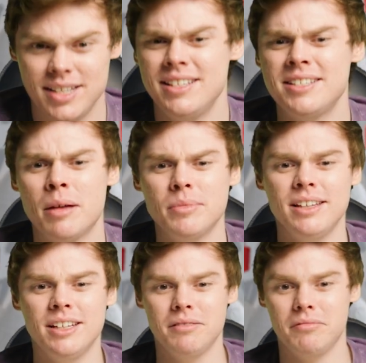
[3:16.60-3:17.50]
Is this
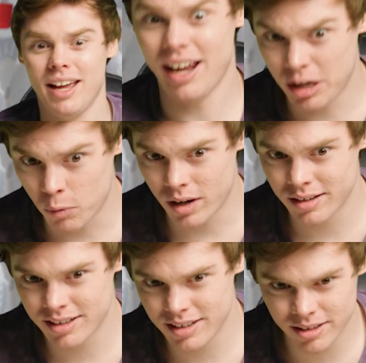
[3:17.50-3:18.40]
something that
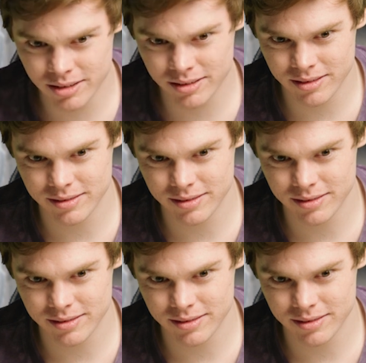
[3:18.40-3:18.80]
anyone can do?